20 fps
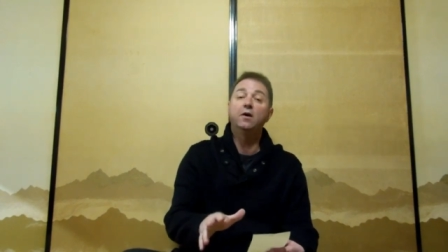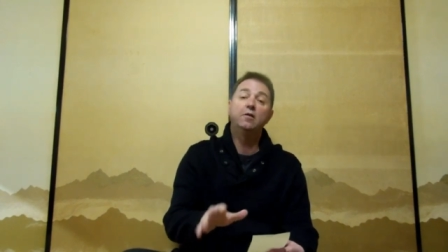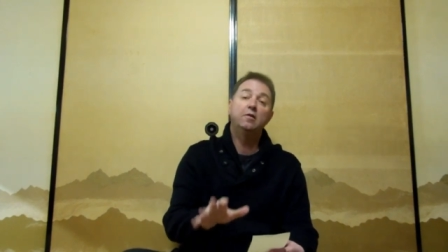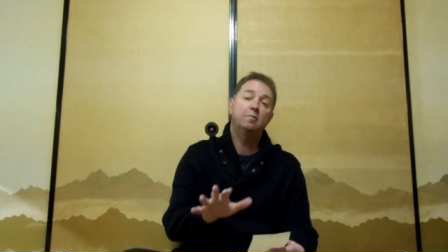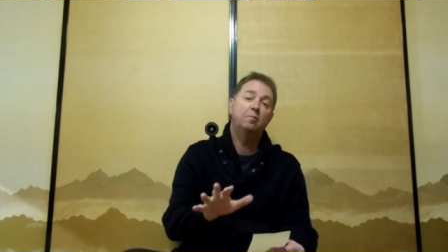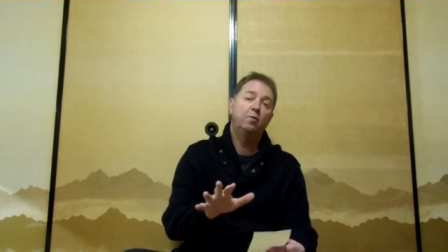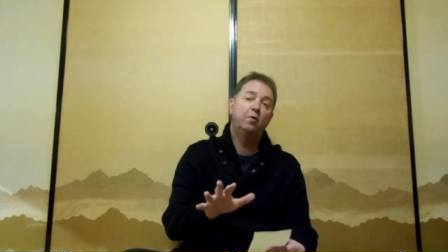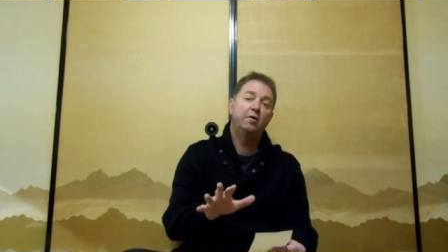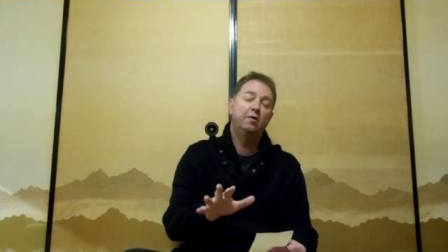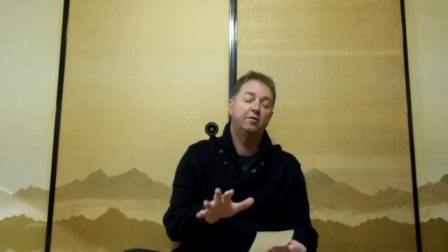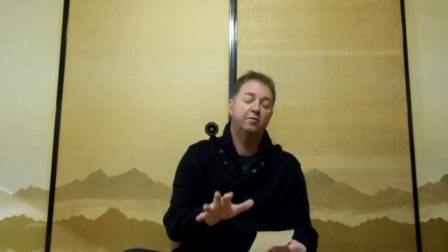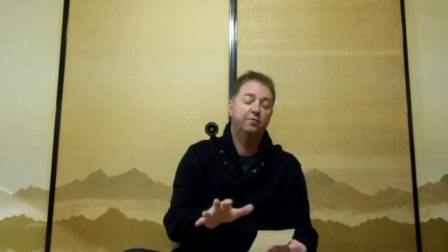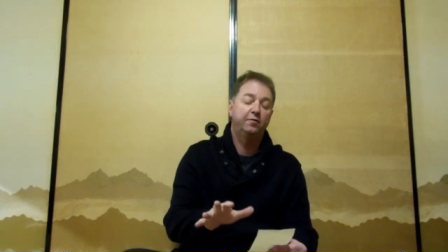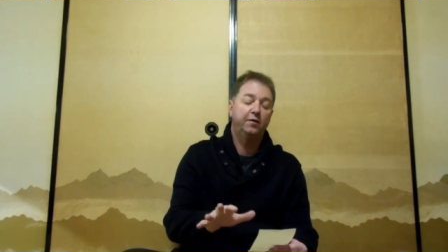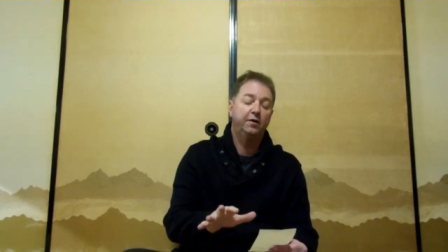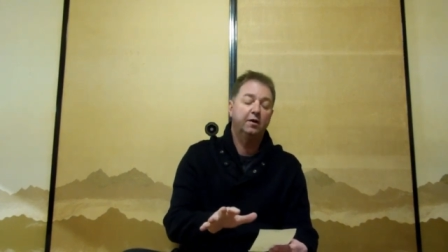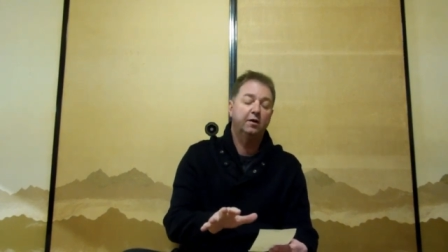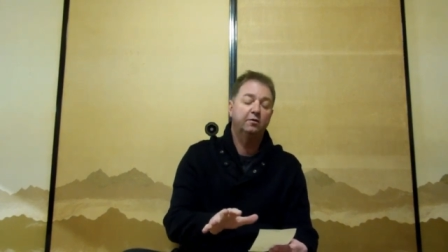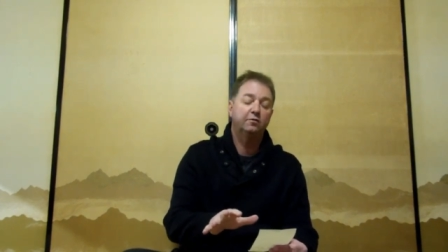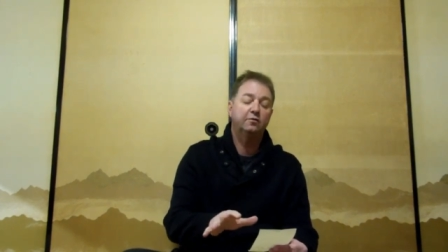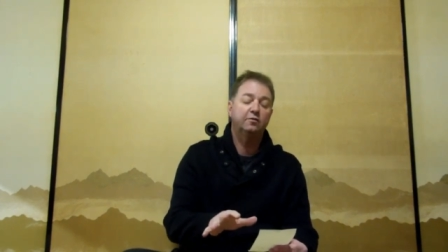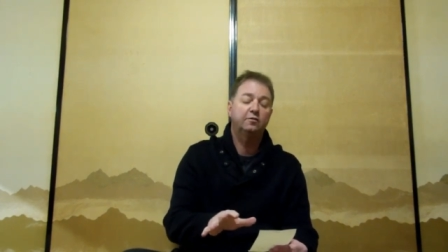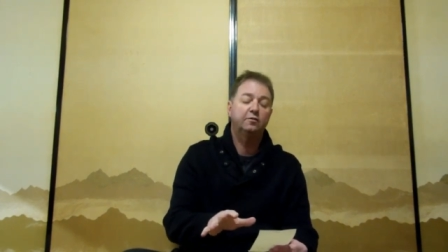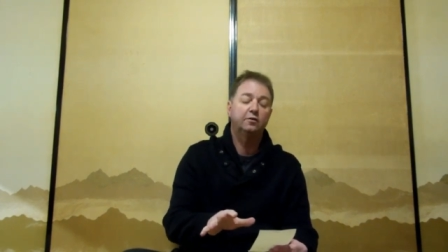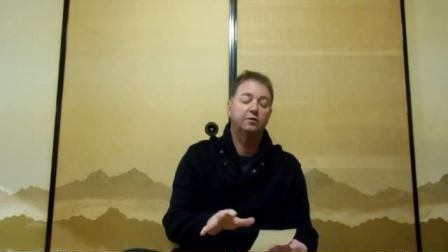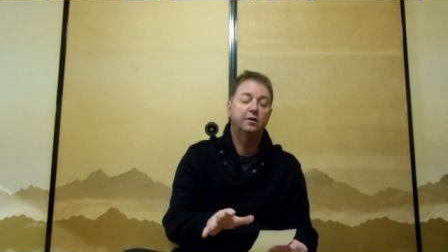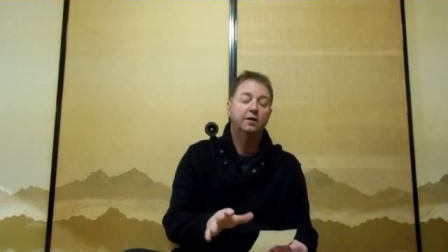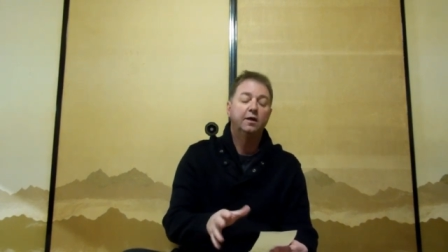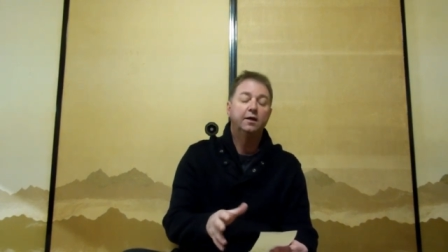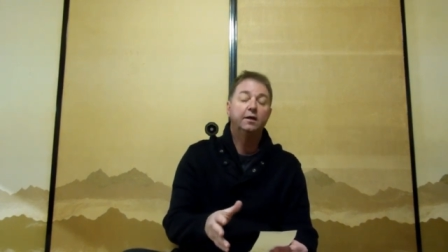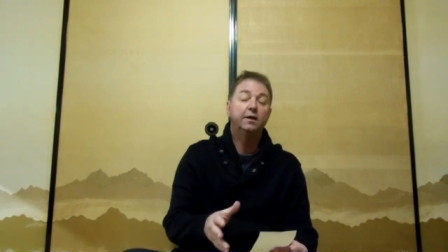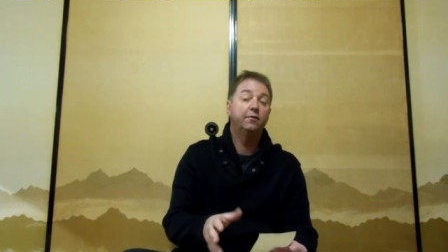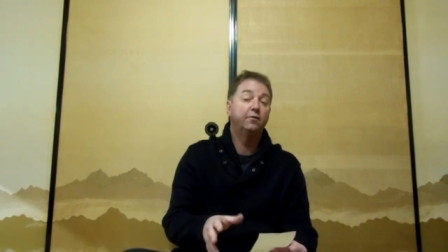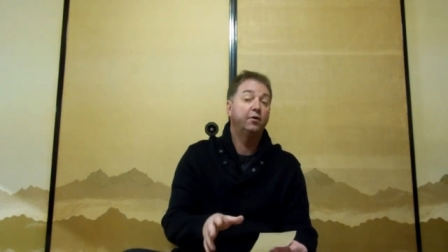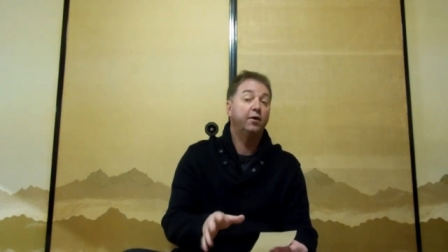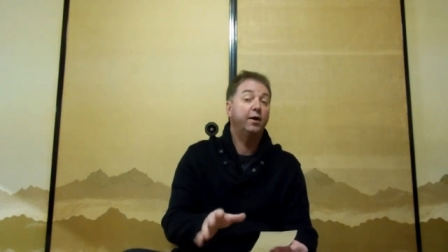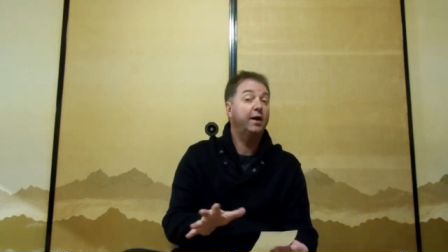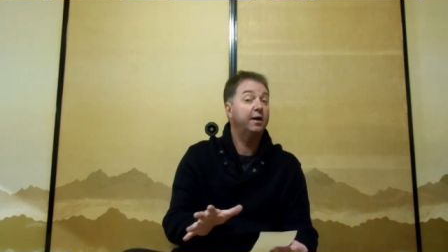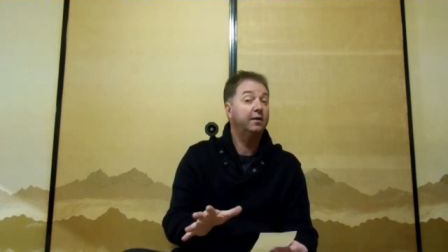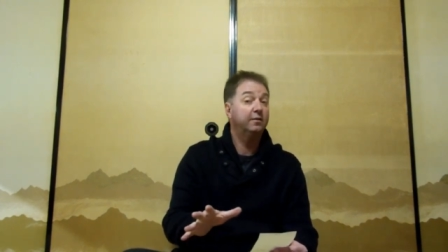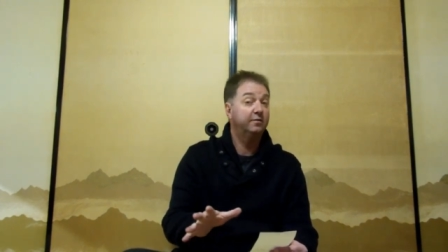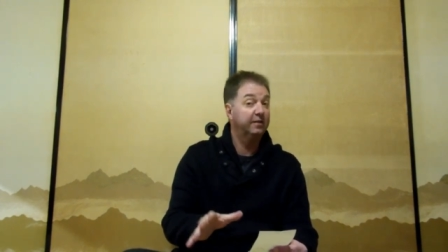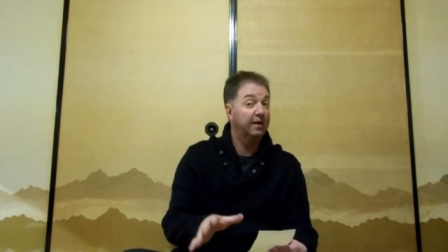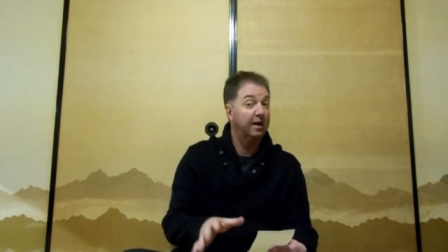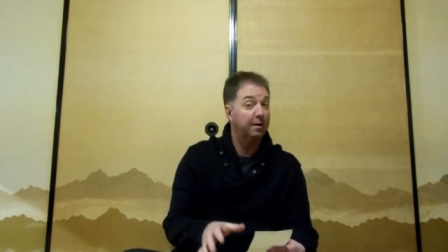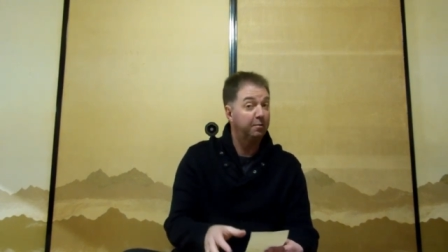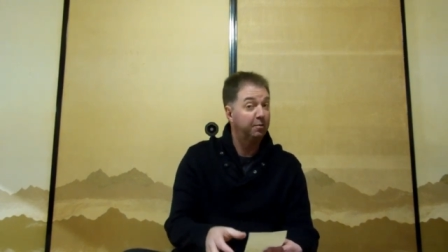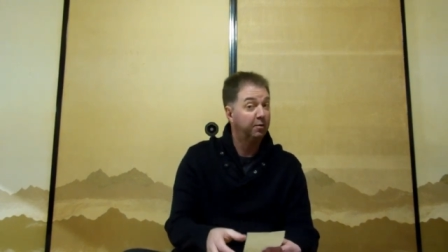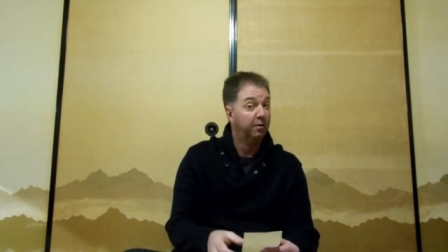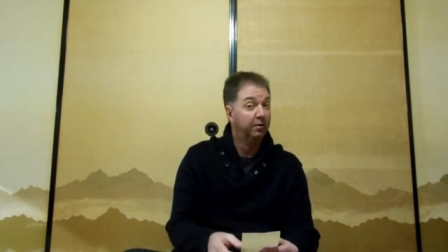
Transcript: The point of this video is just to give you a heads up,